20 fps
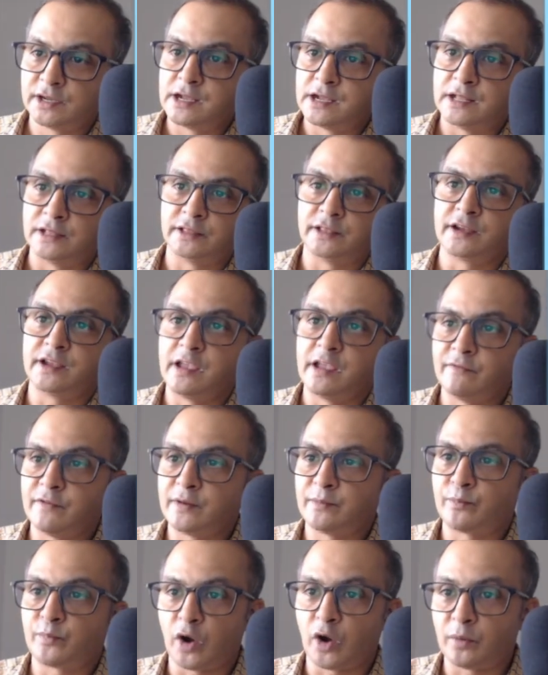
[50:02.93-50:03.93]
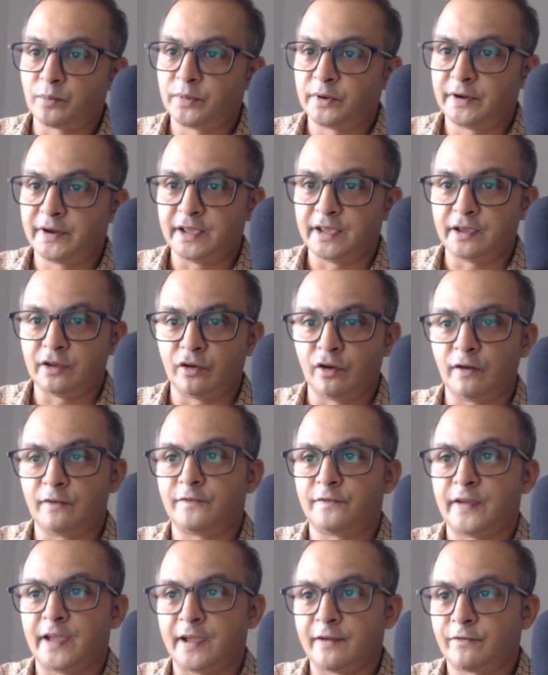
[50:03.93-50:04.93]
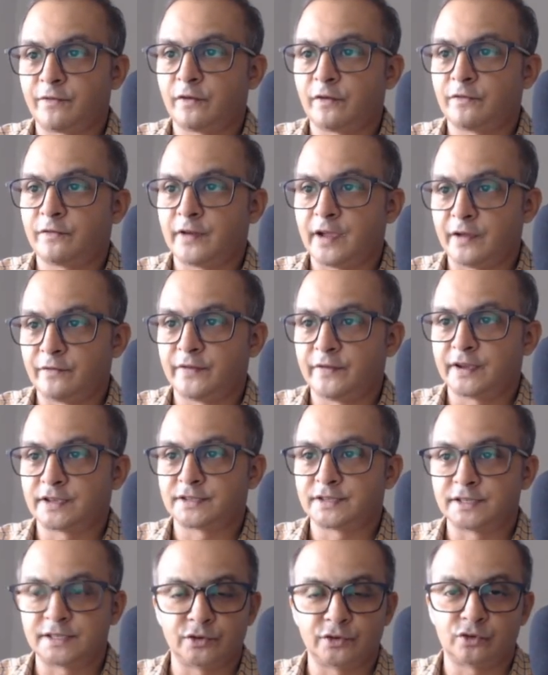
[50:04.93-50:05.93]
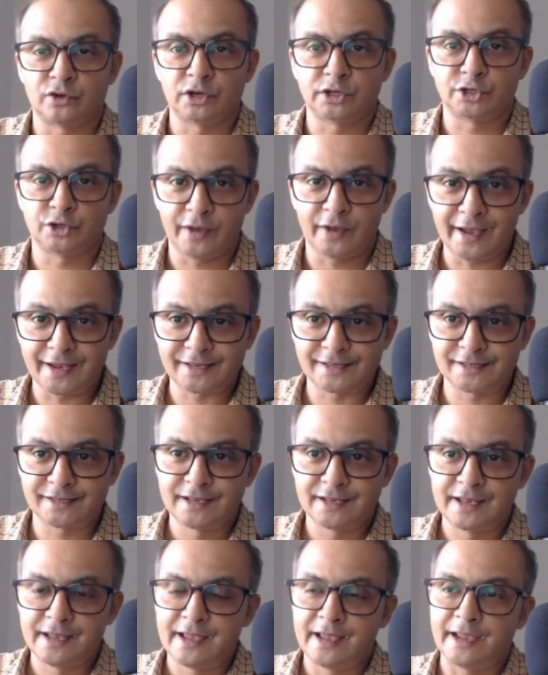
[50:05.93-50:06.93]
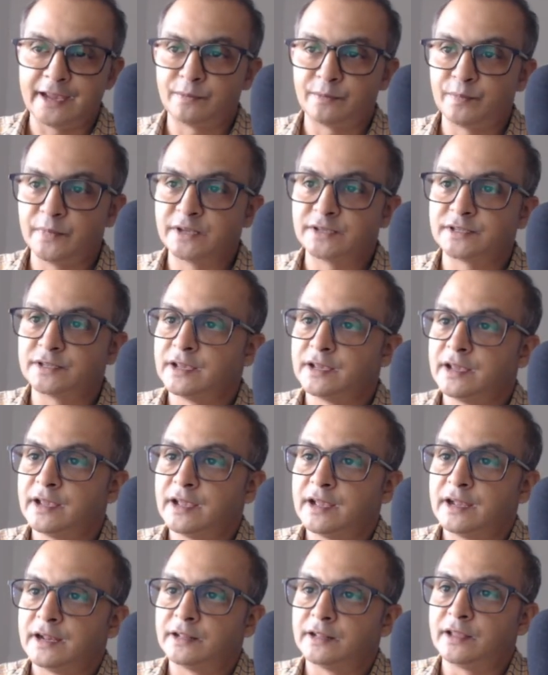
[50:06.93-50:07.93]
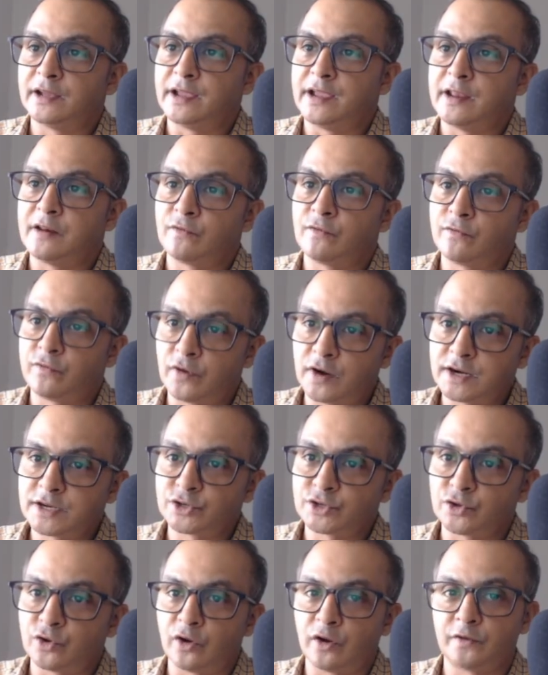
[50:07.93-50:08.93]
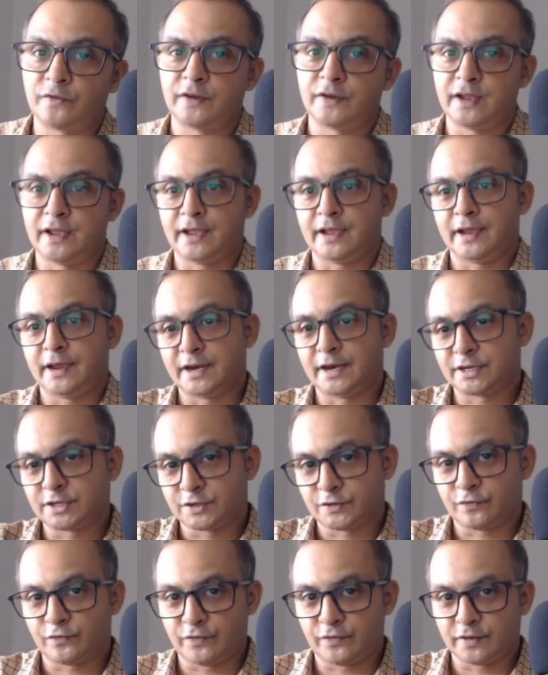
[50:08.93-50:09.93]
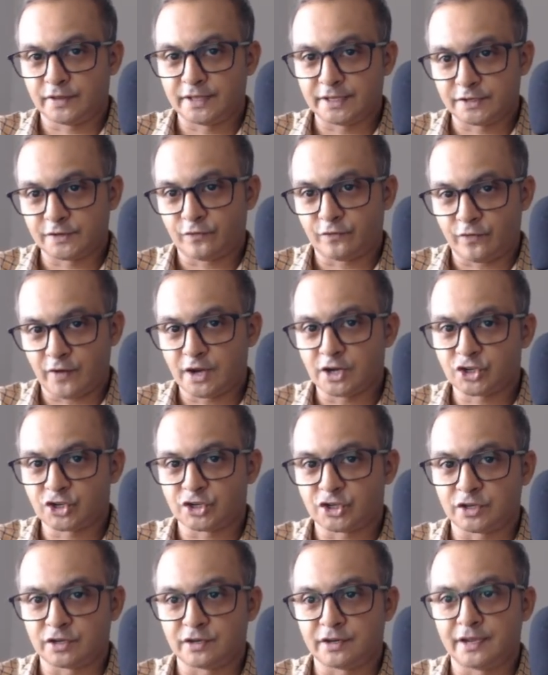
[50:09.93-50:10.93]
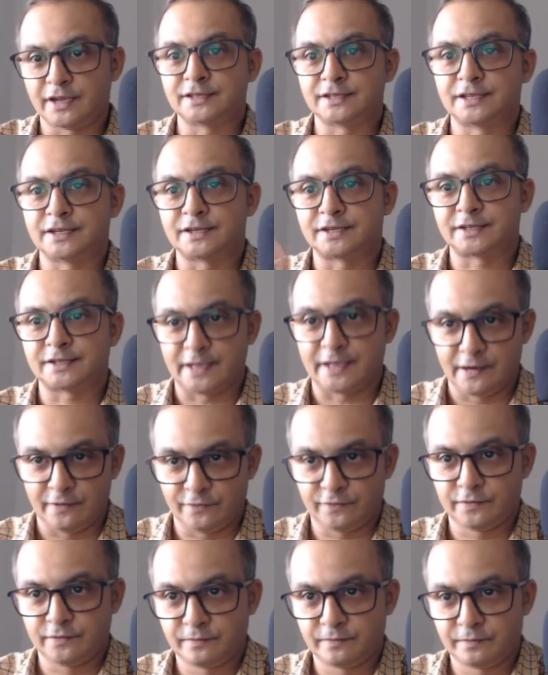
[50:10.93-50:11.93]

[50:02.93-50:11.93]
the given property of f of fx is equal to x. It means the inverse of this function is itself.